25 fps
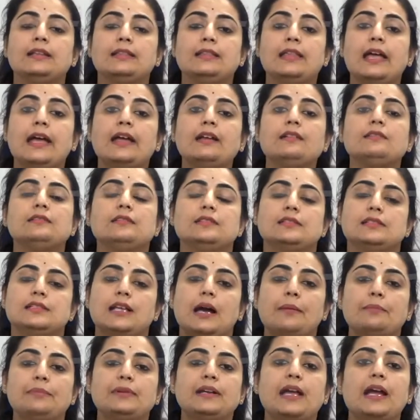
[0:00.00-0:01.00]
Then
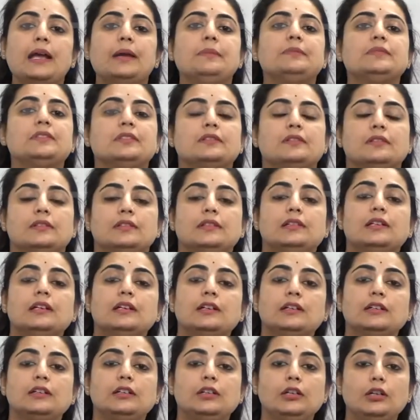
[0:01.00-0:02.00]
sometimes
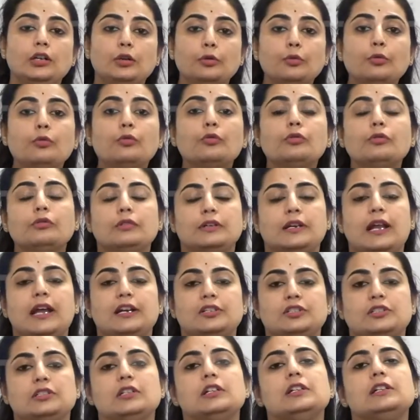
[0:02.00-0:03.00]
the two
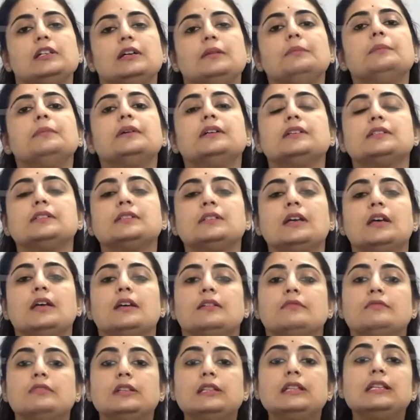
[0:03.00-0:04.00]
rational numbers
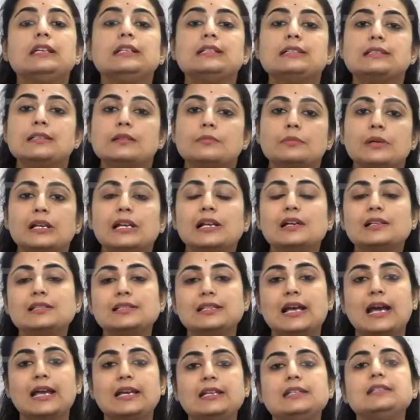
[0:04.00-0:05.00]
with the similar
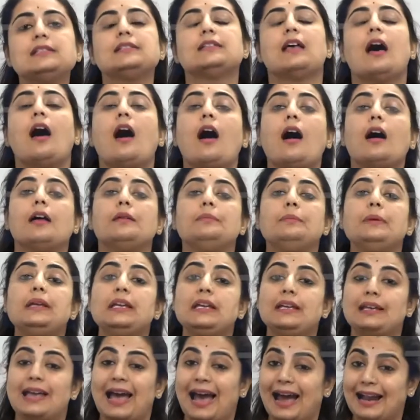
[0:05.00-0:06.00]
signs are
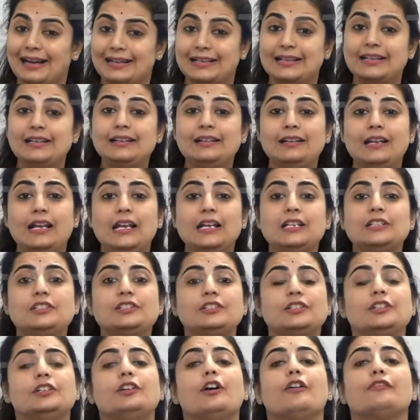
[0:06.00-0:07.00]
being added
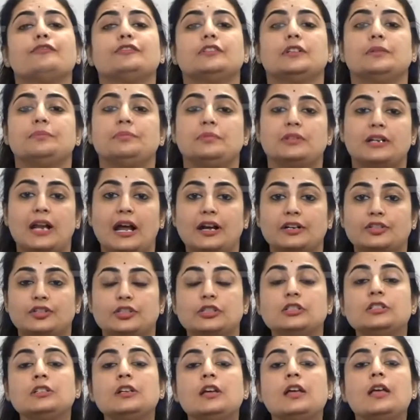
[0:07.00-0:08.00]
instead of
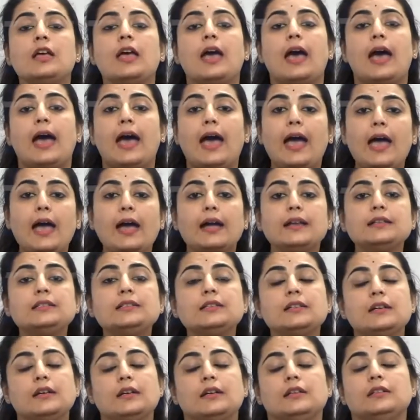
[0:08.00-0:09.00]
subtraction,
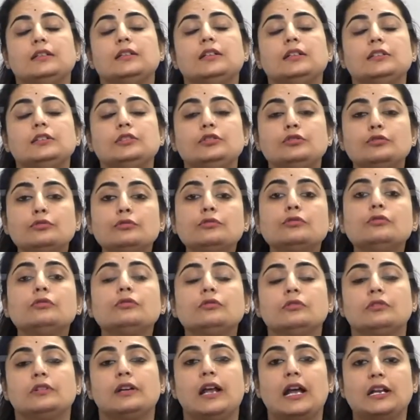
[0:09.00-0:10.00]
and the
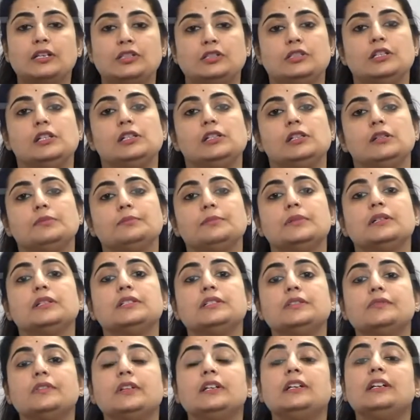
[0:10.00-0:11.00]
two rational
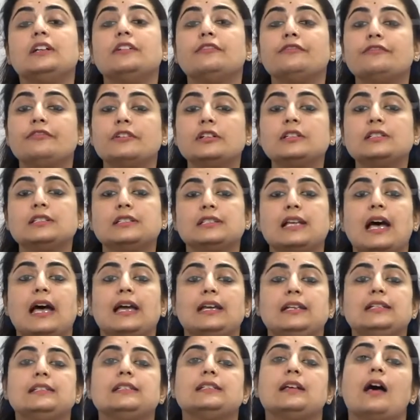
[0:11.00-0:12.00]
numbers with different
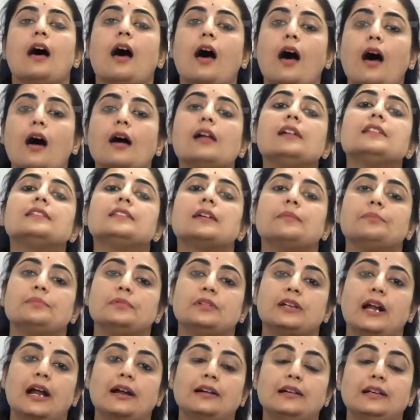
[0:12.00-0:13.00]
signs are
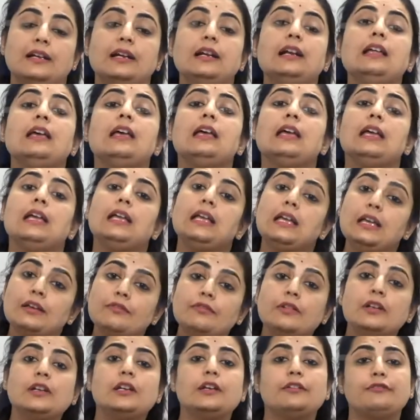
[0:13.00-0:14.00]
subtracted
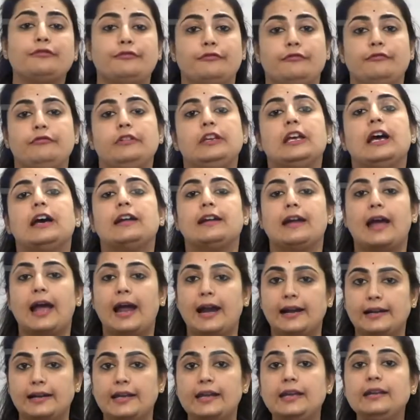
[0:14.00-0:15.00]
even if we are
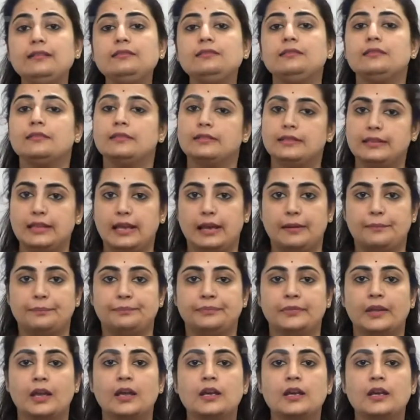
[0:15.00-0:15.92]
adding them.